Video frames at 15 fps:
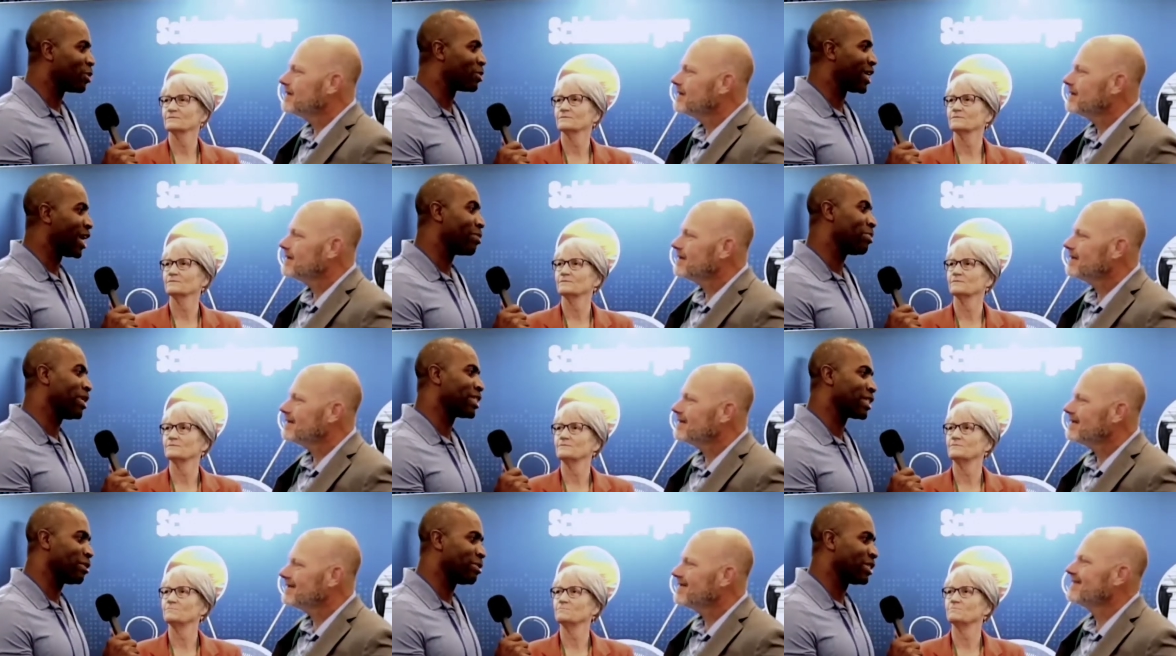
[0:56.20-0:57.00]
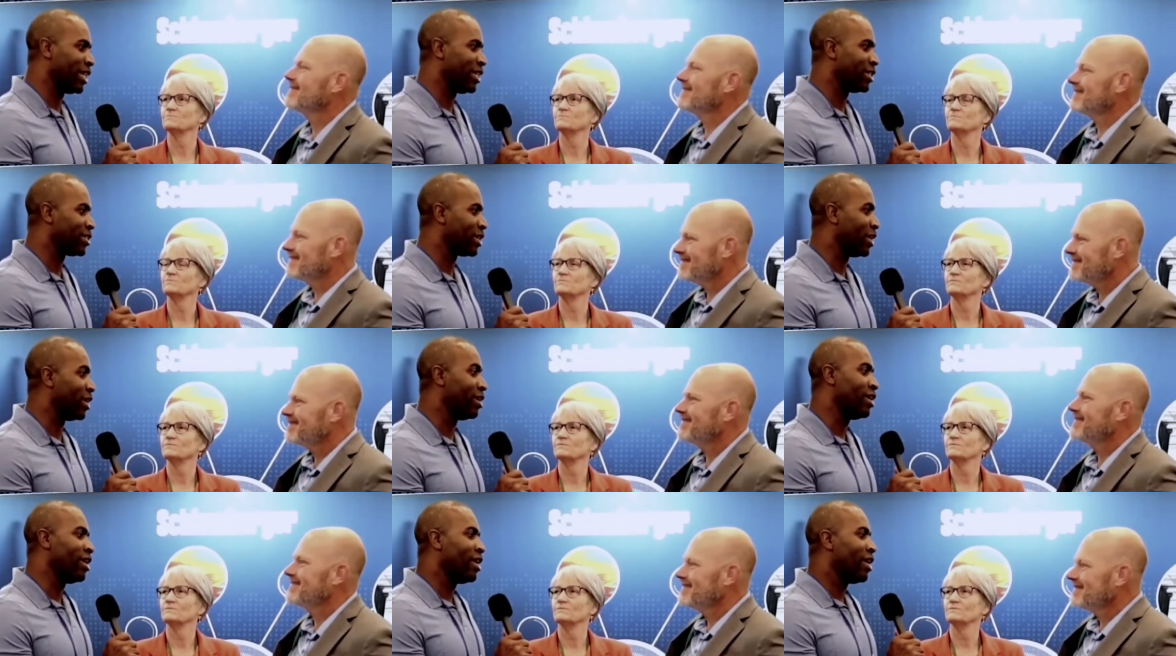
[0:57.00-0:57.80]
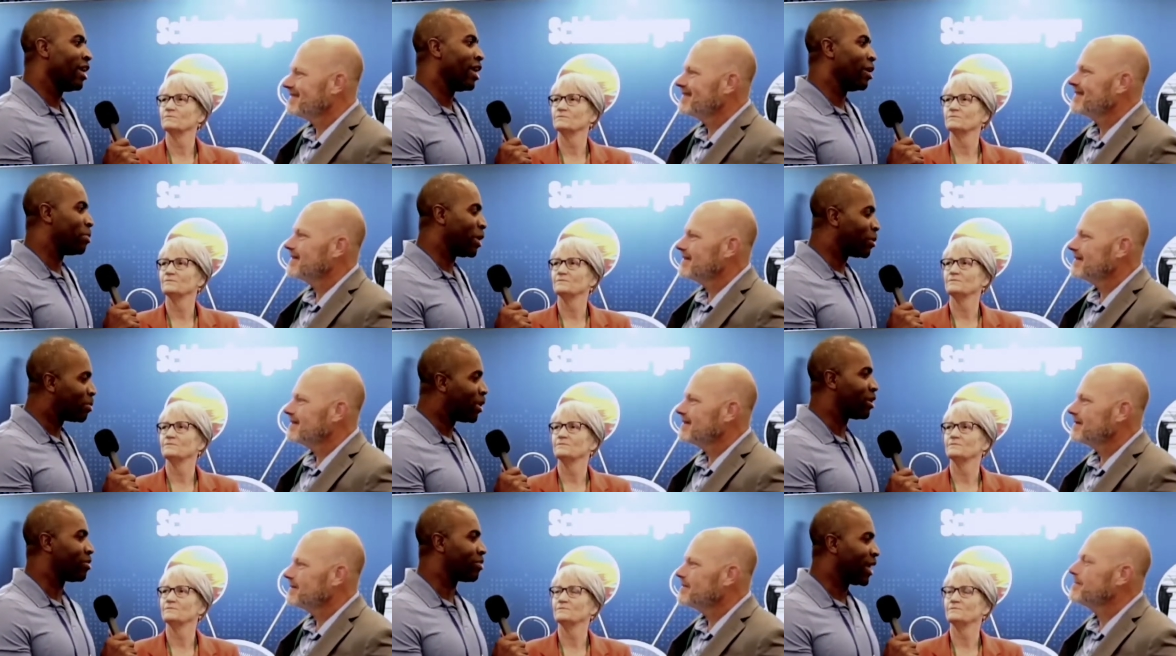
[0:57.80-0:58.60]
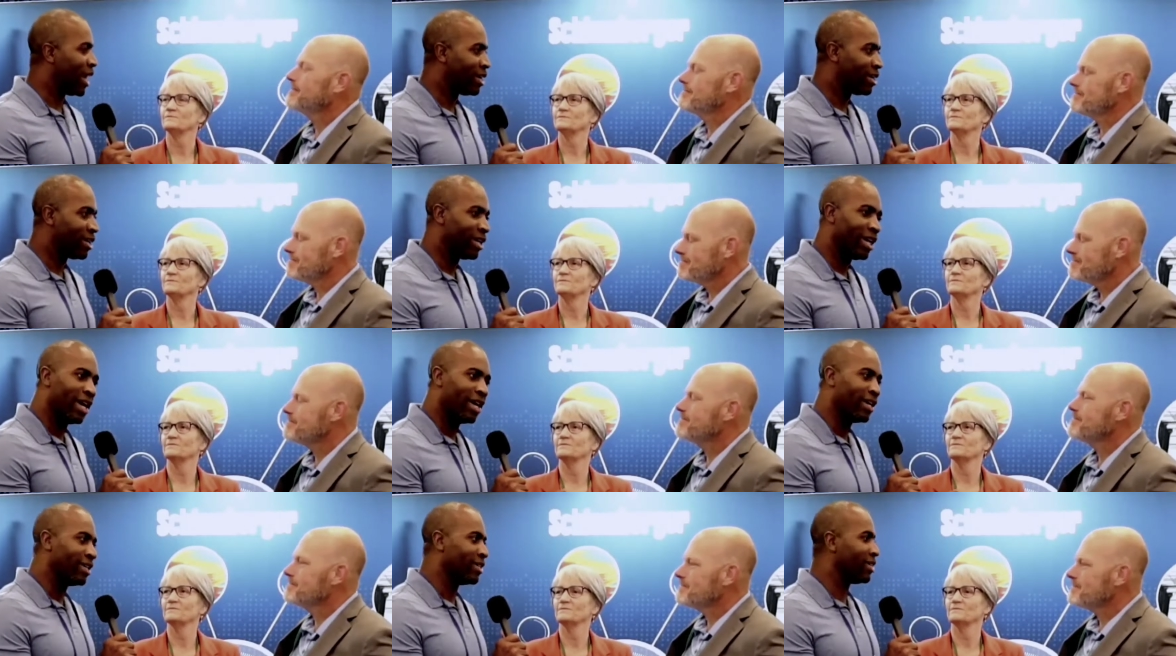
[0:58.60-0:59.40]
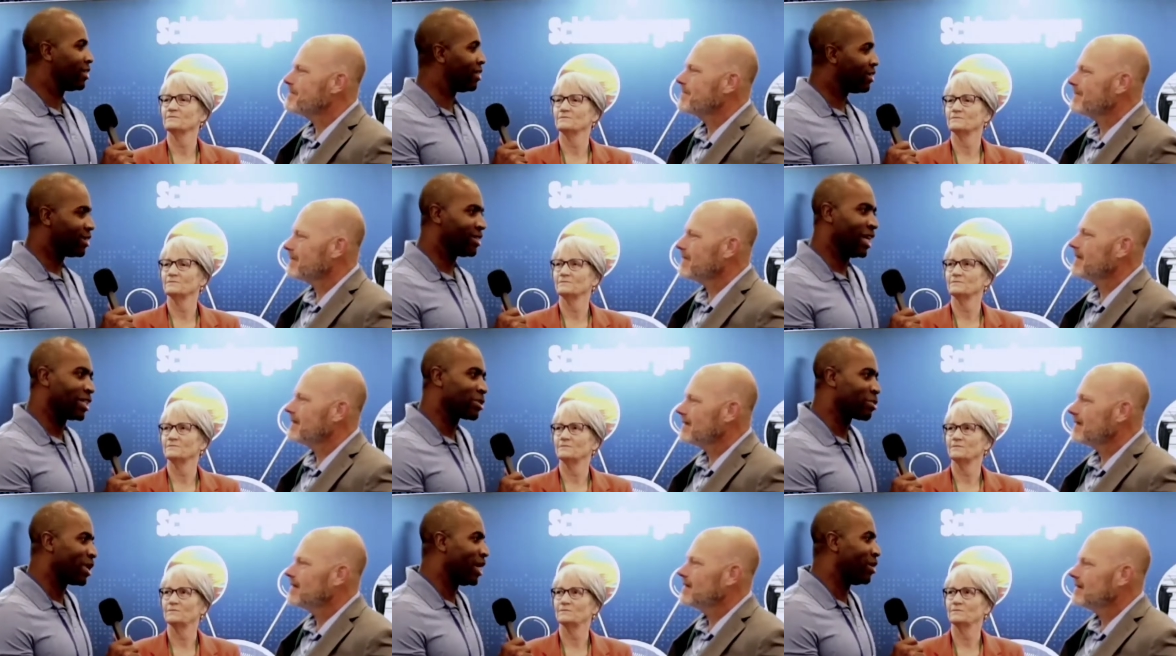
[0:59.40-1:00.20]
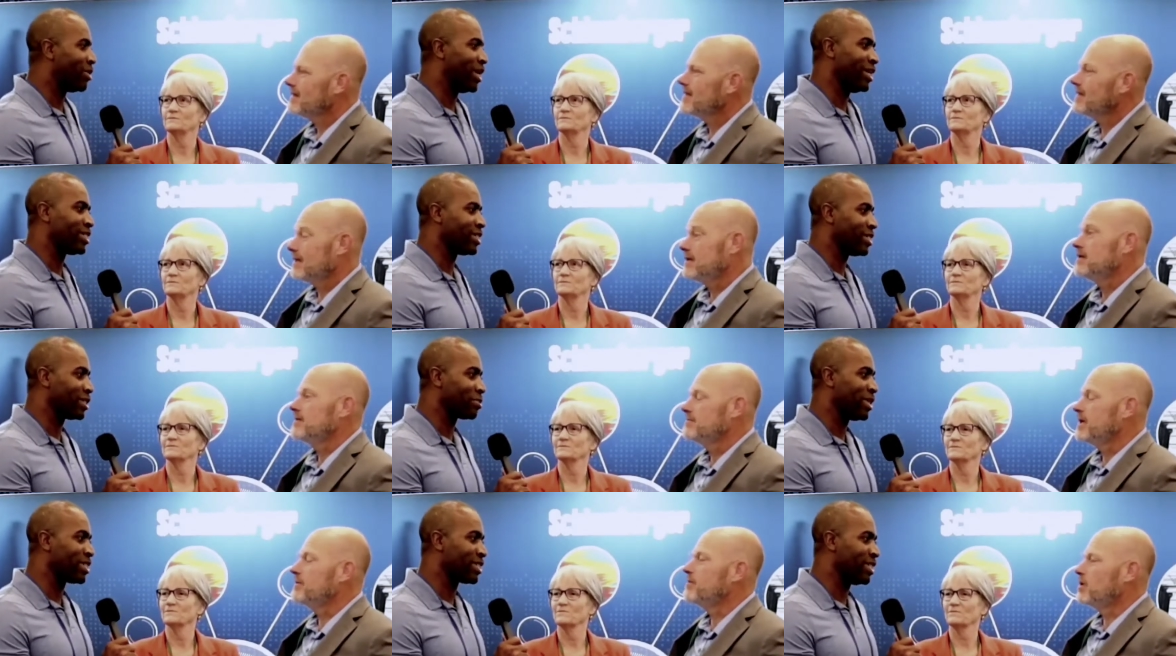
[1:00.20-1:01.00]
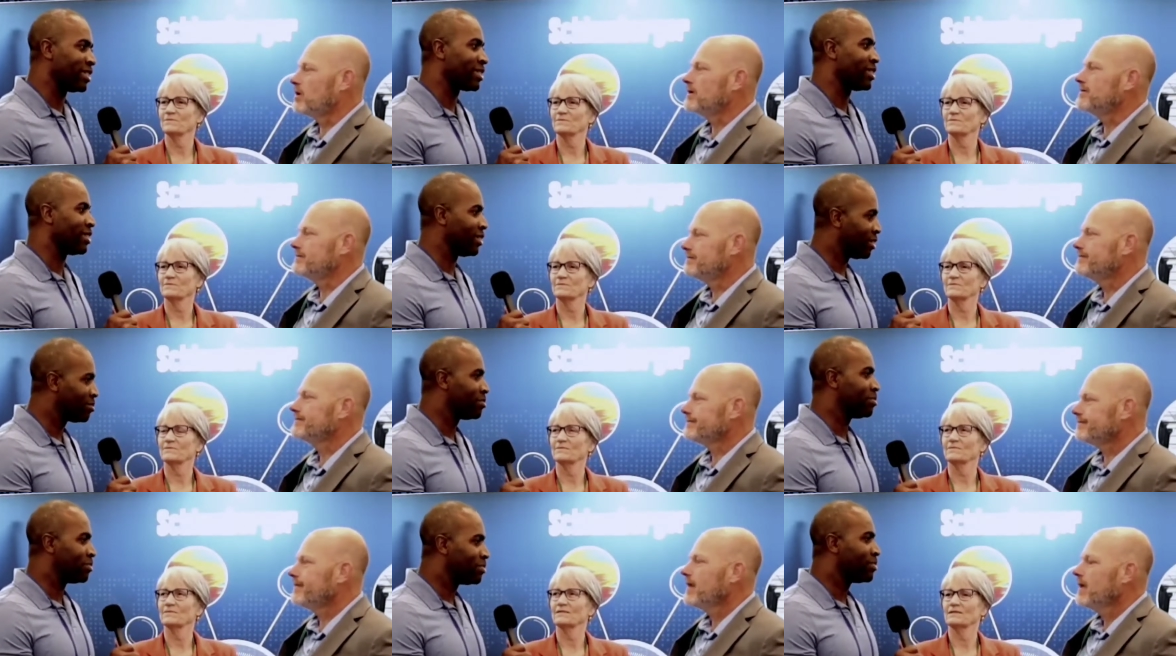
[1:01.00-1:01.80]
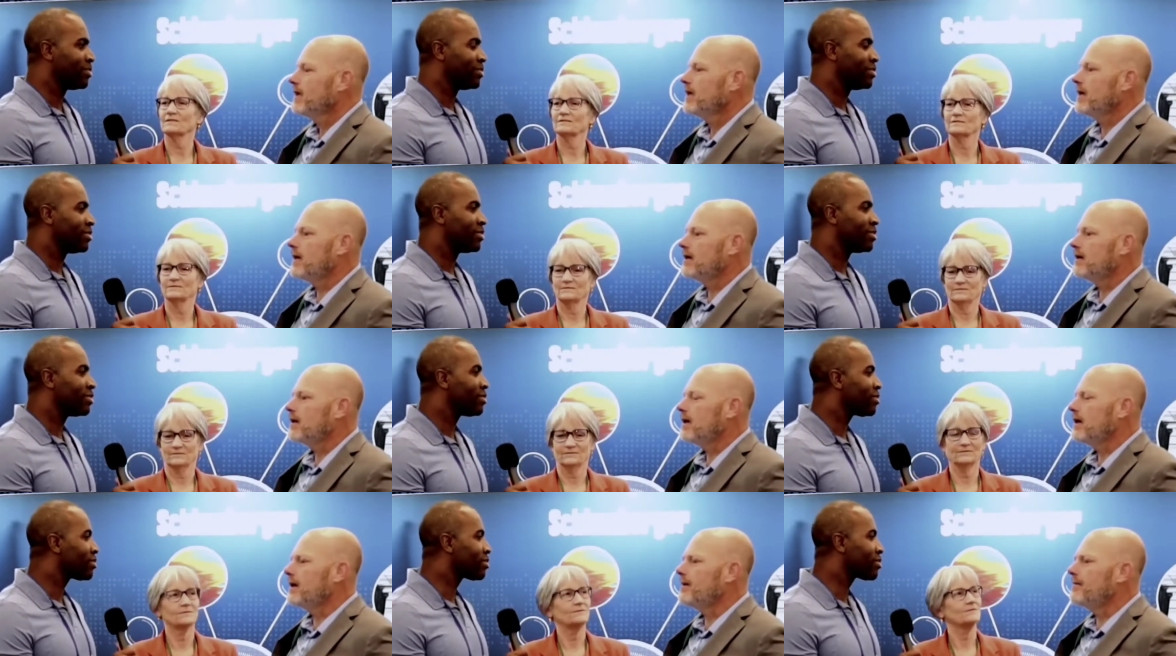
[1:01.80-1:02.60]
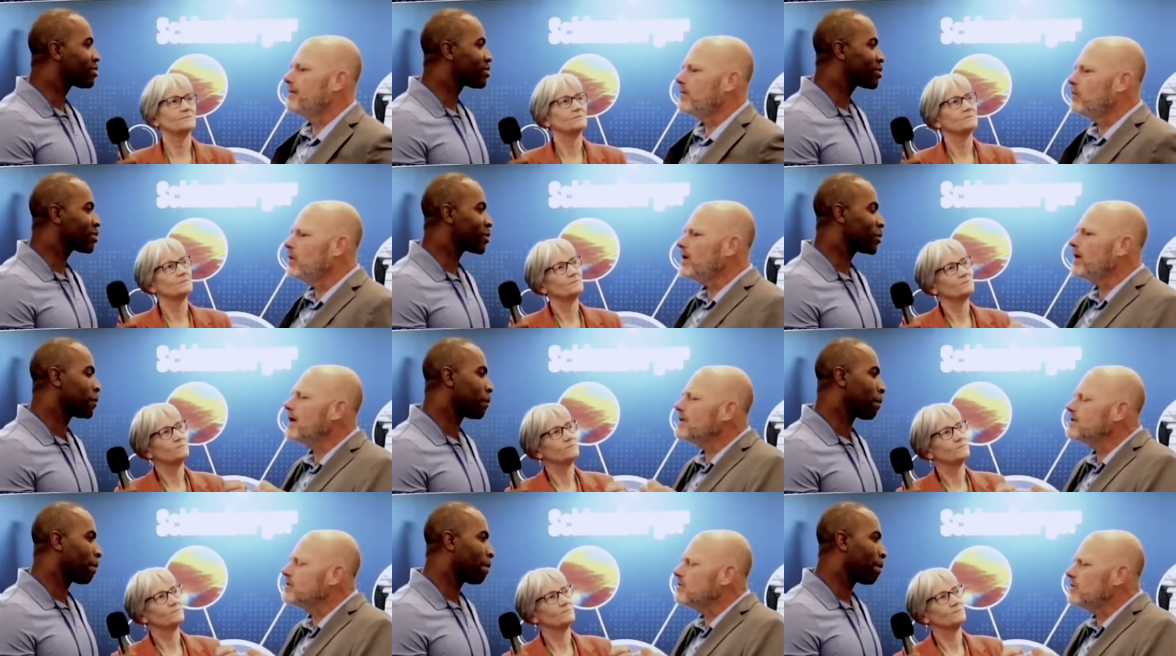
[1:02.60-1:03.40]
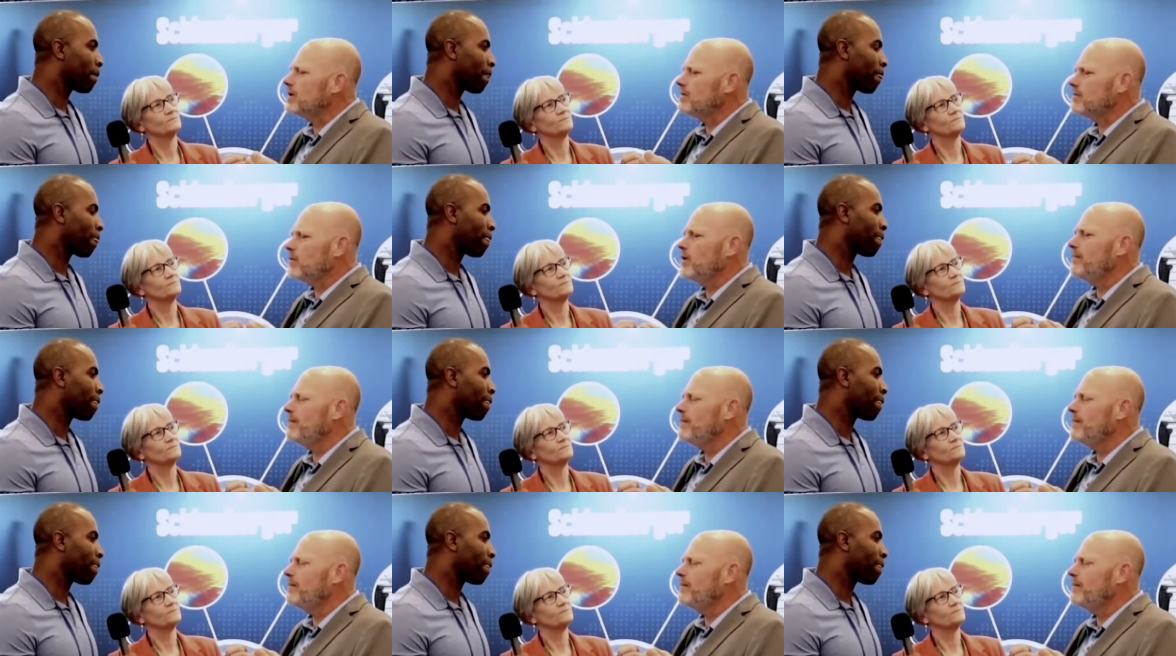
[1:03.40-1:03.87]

Speaker 1: is what was happening. Schlumberger is a, a big part of Canada, and that's why I went into this business.
Speaker 2: Yeah. Um, what got you? What